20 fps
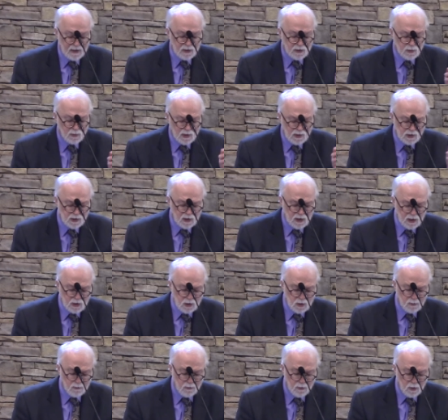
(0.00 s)
and his
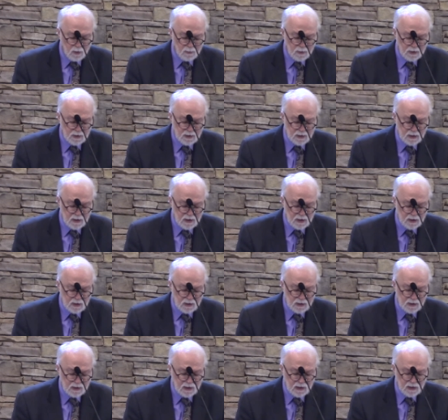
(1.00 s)
recitation of Romans
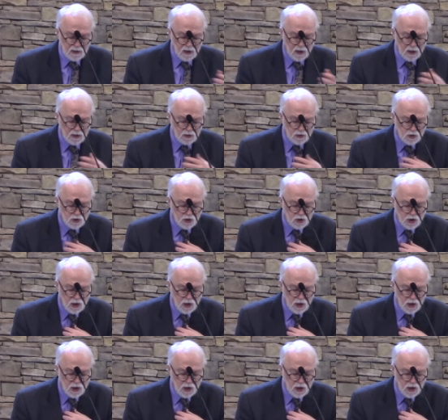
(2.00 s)
6 did not